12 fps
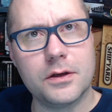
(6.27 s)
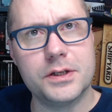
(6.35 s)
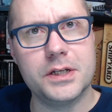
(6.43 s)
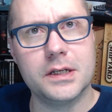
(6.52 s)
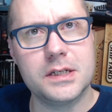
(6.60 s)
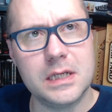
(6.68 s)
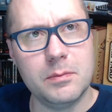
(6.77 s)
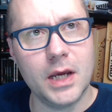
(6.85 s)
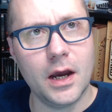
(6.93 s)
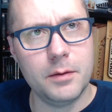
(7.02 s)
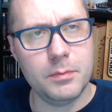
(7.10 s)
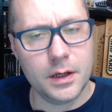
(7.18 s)
as you can see
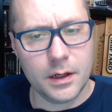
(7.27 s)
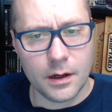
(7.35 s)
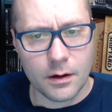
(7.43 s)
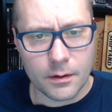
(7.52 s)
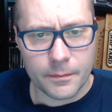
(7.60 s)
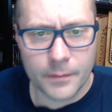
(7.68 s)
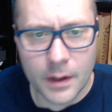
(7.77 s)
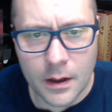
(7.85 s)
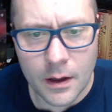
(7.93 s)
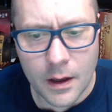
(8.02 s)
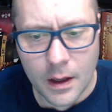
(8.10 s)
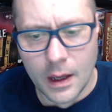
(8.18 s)
behind me here.
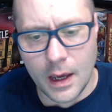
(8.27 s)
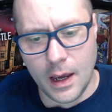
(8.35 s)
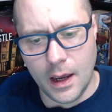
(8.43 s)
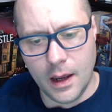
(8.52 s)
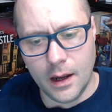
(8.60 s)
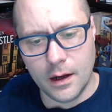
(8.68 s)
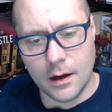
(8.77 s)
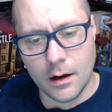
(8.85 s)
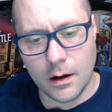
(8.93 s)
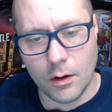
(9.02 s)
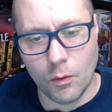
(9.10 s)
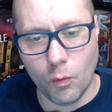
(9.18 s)
A
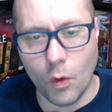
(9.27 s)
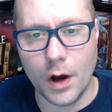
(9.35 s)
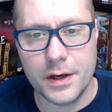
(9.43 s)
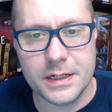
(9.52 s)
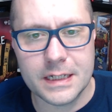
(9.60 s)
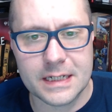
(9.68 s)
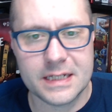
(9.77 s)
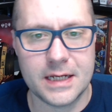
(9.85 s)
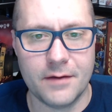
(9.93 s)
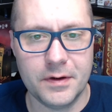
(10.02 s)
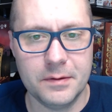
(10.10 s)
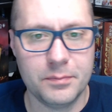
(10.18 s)
1 to
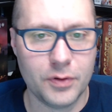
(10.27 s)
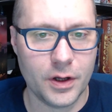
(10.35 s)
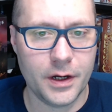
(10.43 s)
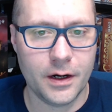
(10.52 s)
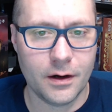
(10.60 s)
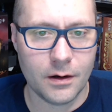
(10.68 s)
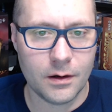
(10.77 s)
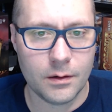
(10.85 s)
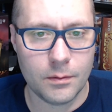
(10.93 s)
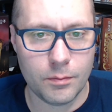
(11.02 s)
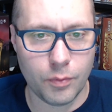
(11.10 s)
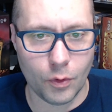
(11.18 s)
7 player
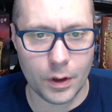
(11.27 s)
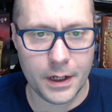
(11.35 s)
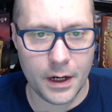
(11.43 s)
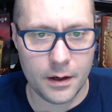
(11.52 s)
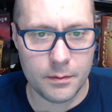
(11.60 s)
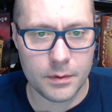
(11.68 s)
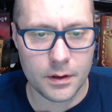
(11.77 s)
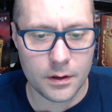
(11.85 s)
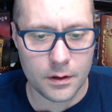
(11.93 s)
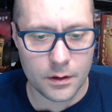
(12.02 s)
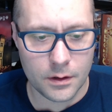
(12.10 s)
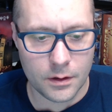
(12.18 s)
board game
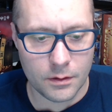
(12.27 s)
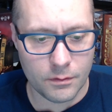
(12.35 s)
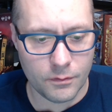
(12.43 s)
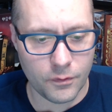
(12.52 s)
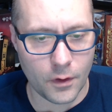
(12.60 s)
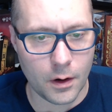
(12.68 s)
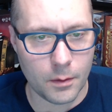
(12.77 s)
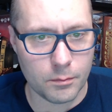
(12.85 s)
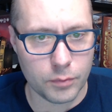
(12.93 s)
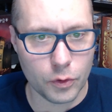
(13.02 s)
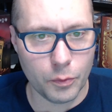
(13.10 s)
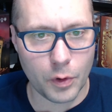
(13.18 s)
from
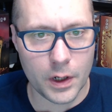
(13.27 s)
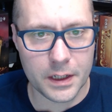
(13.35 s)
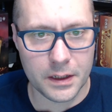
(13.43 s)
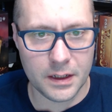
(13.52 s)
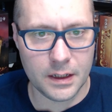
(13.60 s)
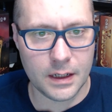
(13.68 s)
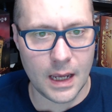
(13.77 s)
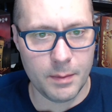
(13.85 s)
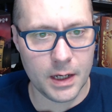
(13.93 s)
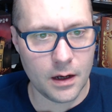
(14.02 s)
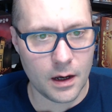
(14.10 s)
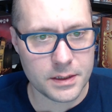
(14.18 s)
Blueprint
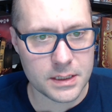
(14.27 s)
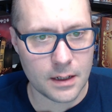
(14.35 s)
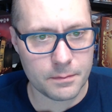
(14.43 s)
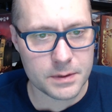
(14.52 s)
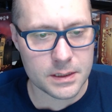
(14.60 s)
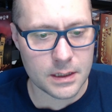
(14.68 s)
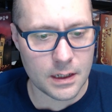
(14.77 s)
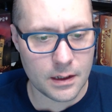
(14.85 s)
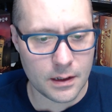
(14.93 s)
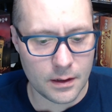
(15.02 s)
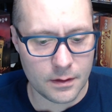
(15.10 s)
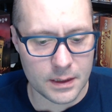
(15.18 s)
Gaming Concepts.
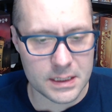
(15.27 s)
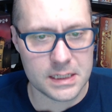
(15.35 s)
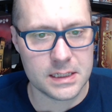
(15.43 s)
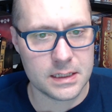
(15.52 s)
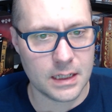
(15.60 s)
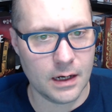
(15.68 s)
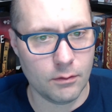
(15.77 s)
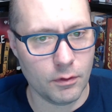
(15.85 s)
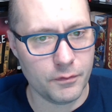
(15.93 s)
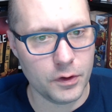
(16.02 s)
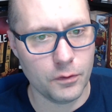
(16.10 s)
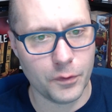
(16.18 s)
This is a
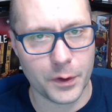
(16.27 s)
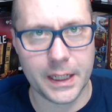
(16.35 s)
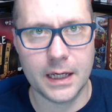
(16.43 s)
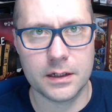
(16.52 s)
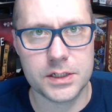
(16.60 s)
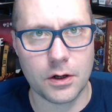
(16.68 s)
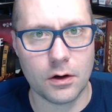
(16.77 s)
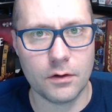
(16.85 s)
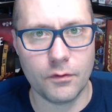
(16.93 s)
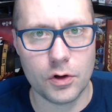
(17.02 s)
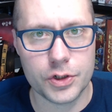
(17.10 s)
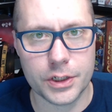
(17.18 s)
review for the Kickstarter
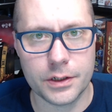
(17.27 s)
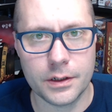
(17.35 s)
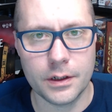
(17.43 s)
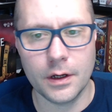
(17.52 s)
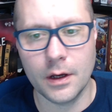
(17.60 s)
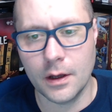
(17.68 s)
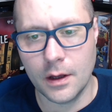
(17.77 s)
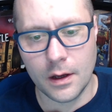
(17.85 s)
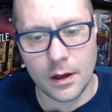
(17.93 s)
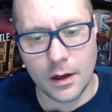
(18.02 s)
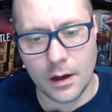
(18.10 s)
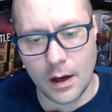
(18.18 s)
version.
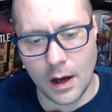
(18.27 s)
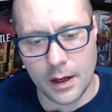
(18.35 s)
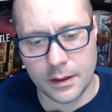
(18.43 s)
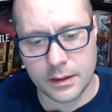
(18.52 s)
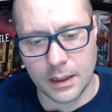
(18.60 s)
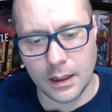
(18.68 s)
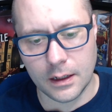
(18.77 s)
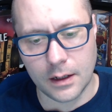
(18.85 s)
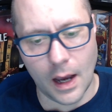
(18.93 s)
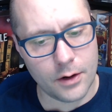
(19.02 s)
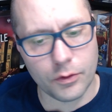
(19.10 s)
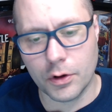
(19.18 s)
I
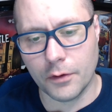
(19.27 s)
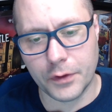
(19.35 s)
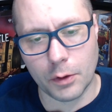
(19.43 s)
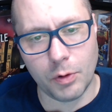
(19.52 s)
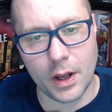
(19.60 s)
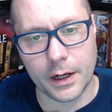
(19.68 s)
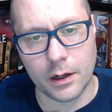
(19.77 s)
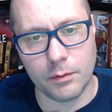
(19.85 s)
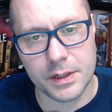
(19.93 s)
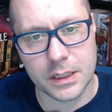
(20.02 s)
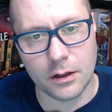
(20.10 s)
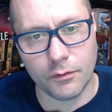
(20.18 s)
don't know if they're planning on
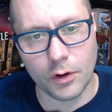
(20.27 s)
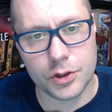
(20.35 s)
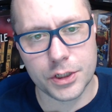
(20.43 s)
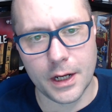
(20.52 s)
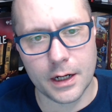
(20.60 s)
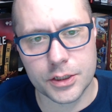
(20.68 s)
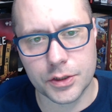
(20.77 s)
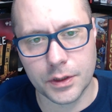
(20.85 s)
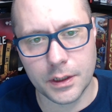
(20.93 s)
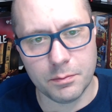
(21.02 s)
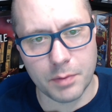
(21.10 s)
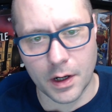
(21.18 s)
retail version
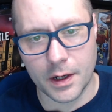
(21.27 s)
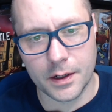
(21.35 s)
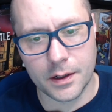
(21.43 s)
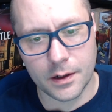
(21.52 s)
actually, but